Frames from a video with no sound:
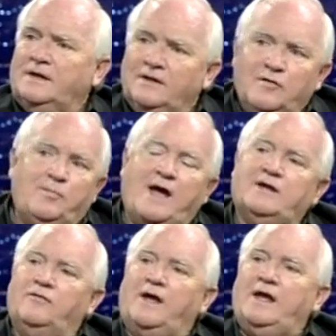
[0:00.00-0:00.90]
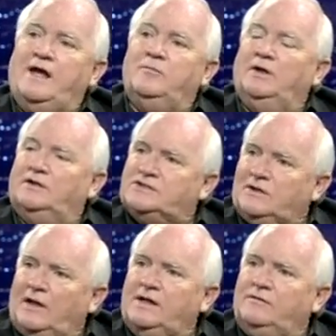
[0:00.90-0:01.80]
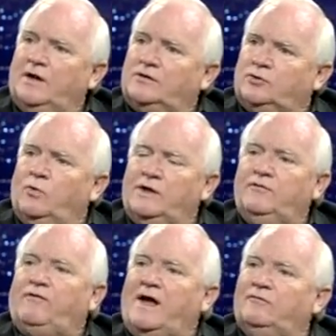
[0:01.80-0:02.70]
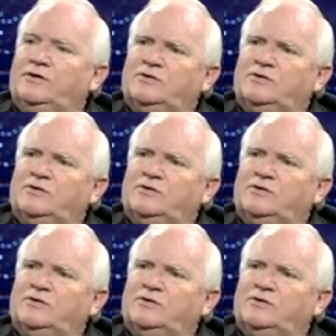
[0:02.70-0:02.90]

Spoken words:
And in the back of that ambulance, laying there, 25